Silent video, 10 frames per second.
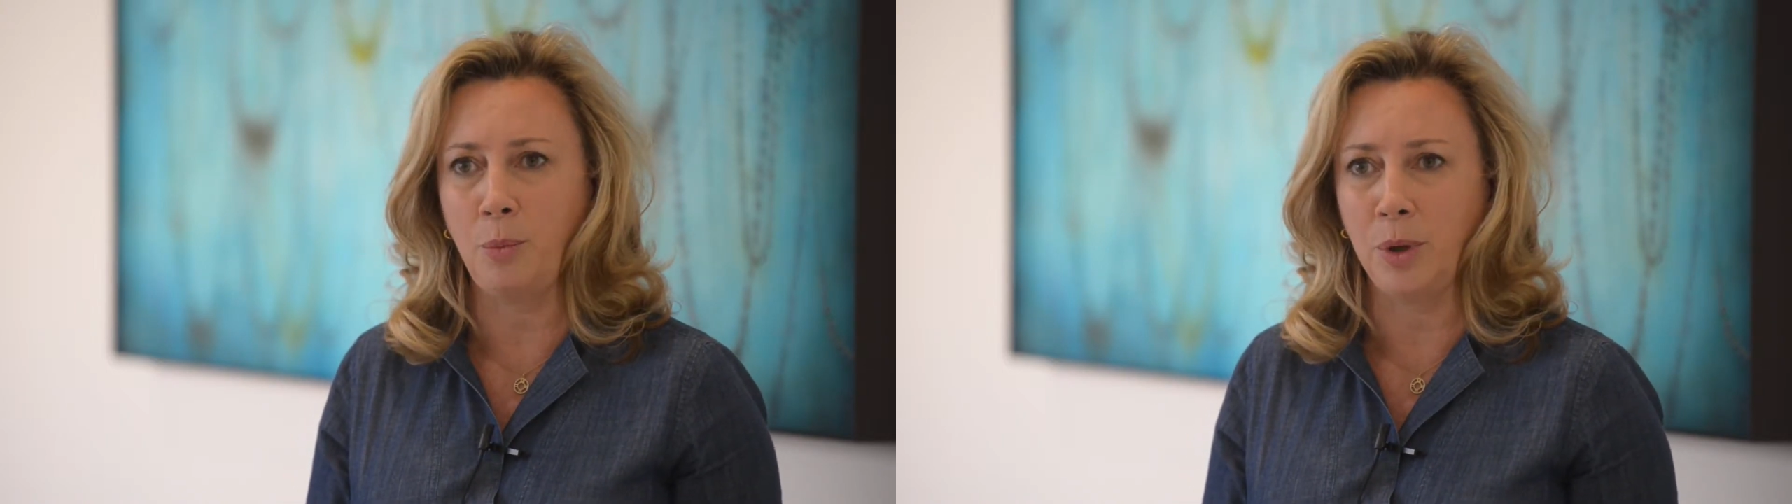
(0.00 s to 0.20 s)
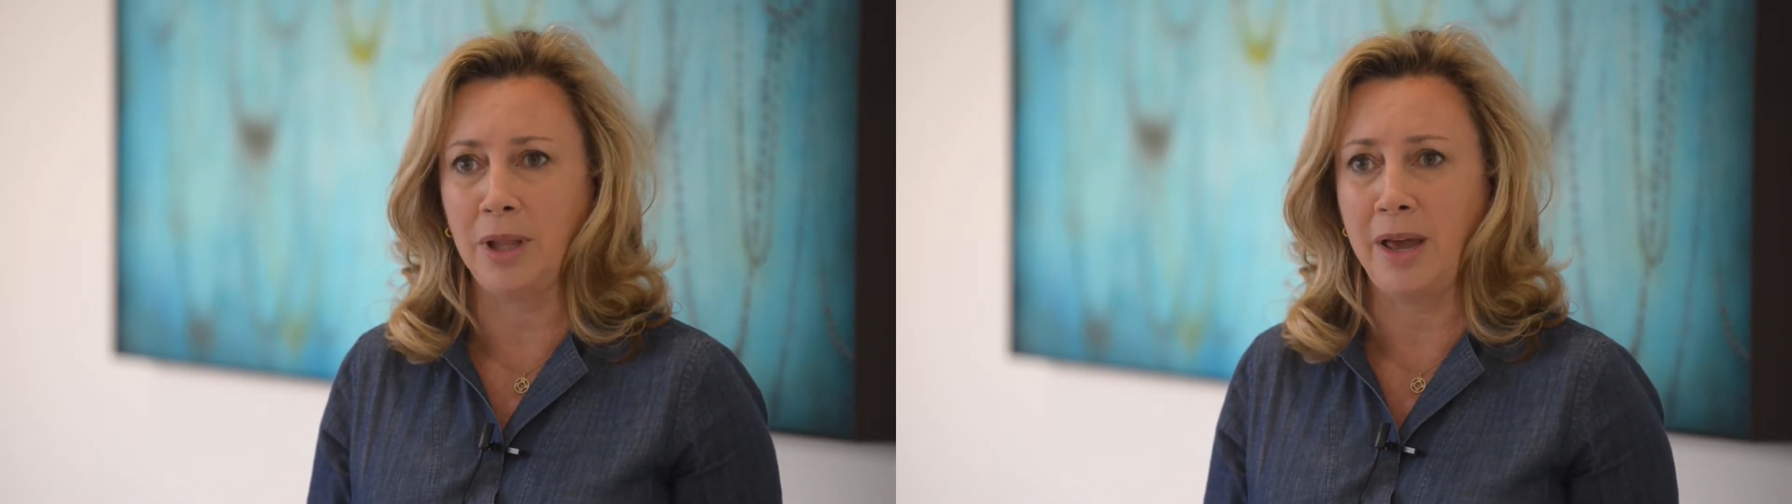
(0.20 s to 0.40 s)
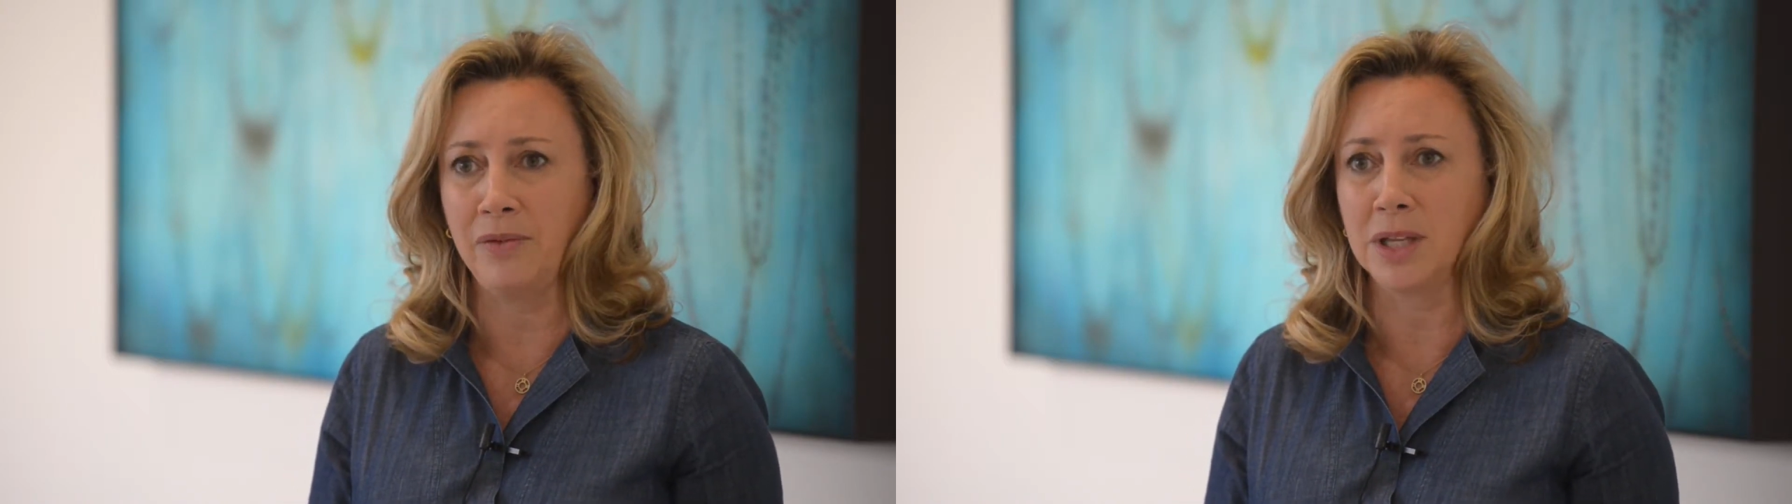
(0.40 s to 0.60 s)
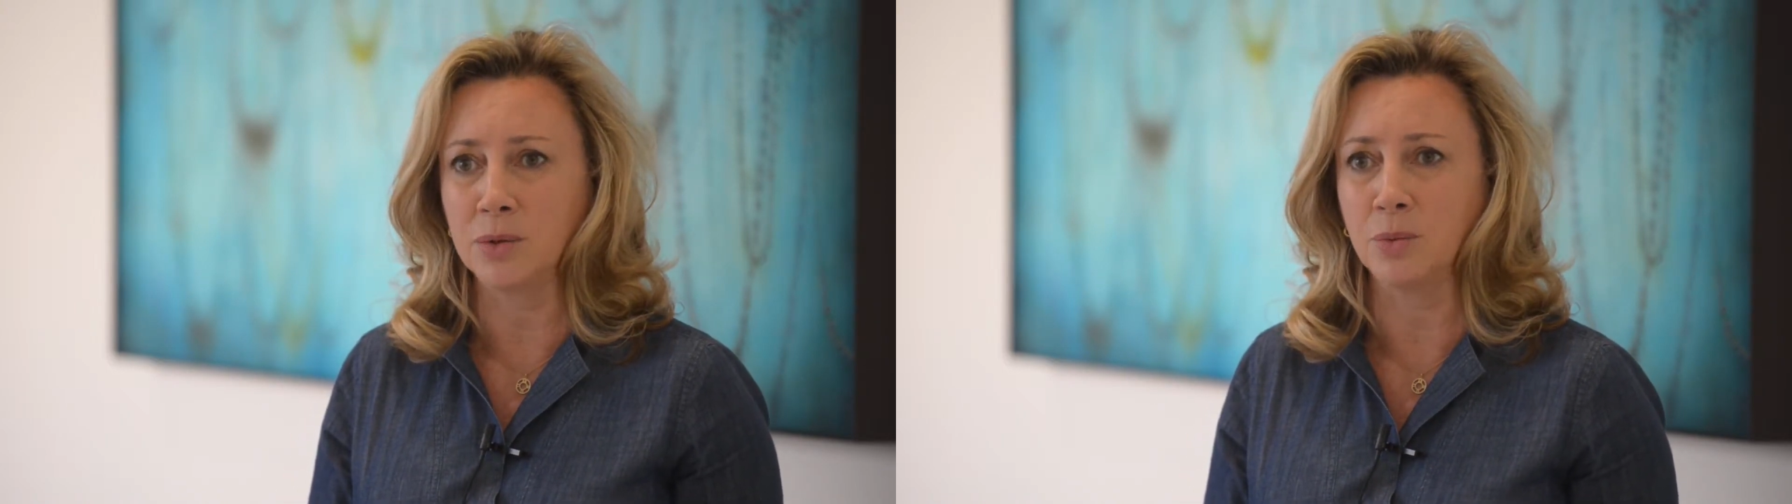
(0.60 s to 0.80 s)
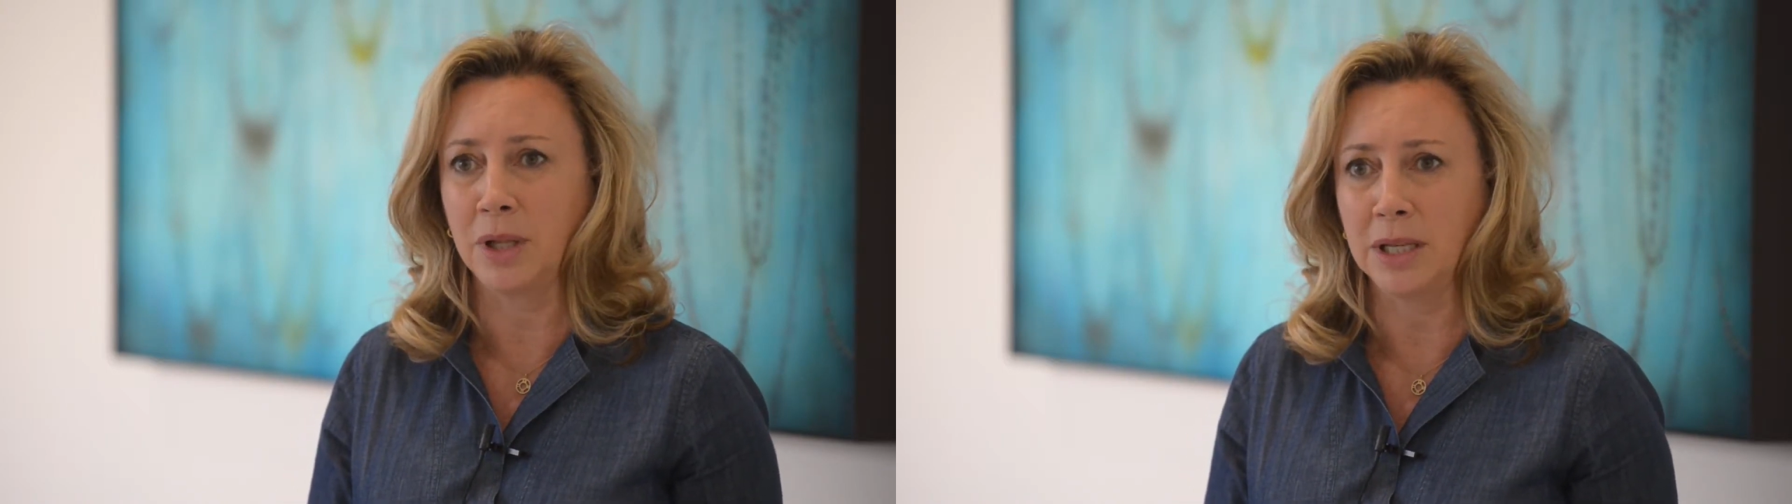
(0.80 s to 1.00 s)
when life
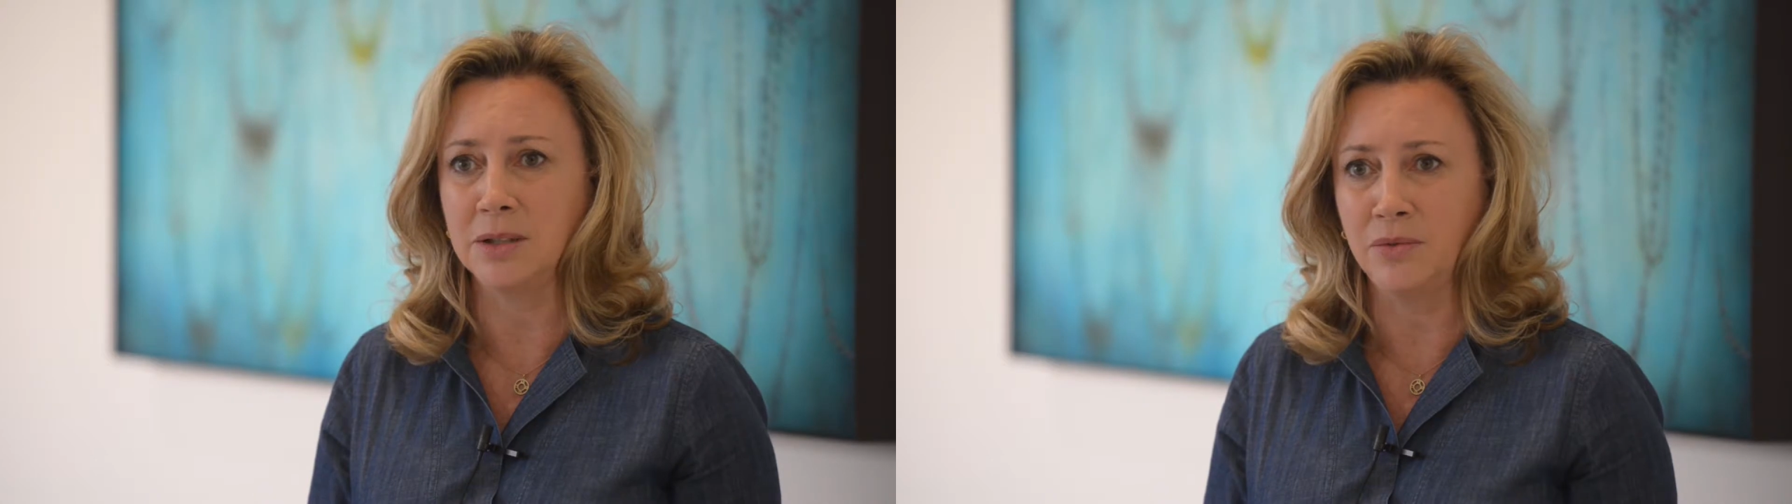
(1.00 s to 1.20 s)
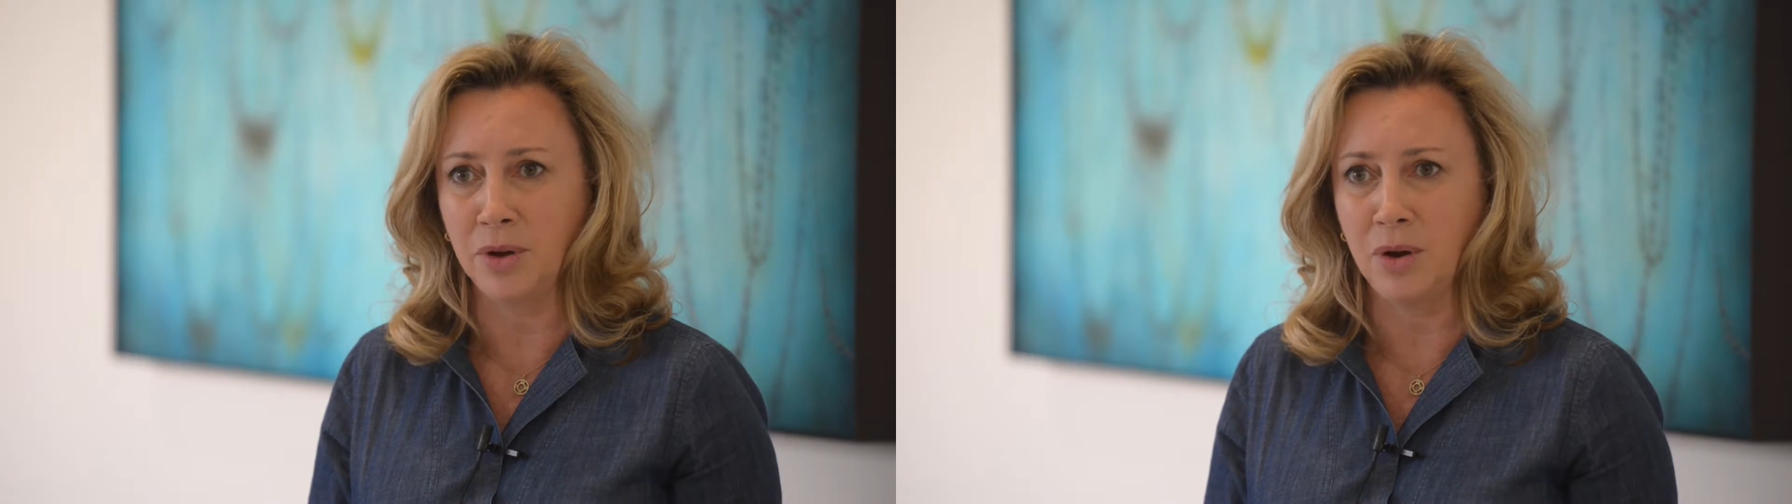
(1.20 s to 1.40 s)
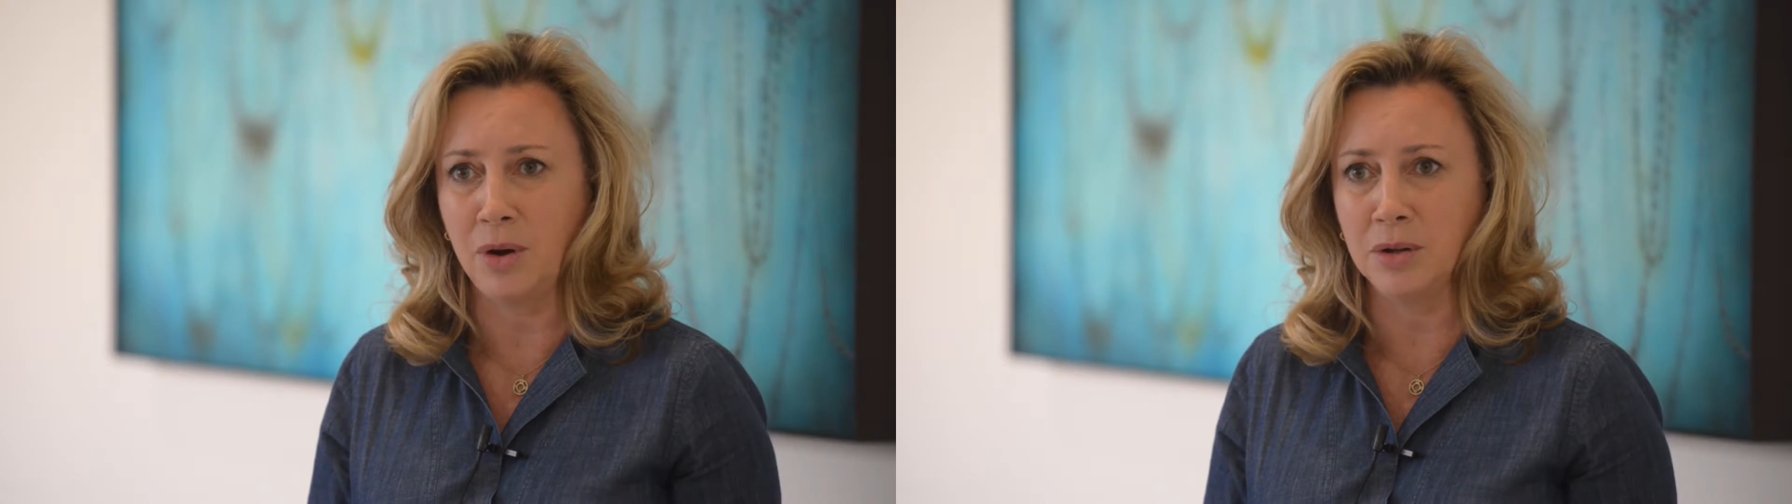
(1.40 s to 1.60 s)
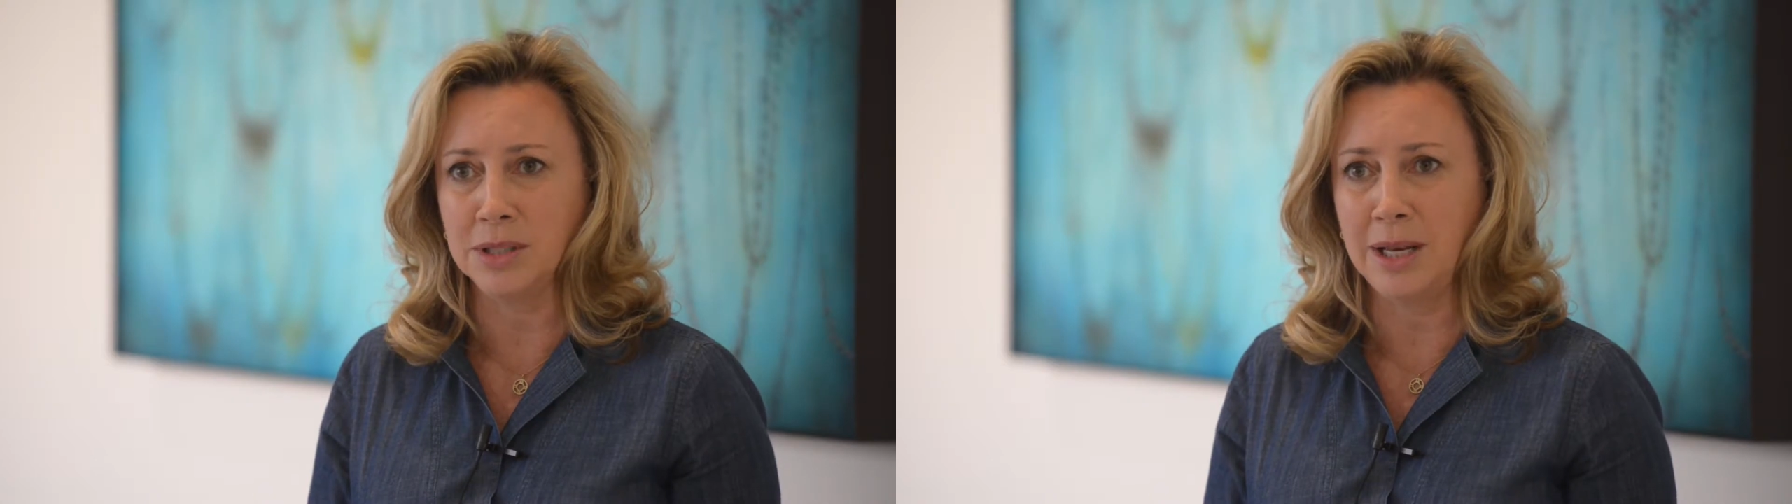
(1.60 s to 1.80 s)
gets really difficult,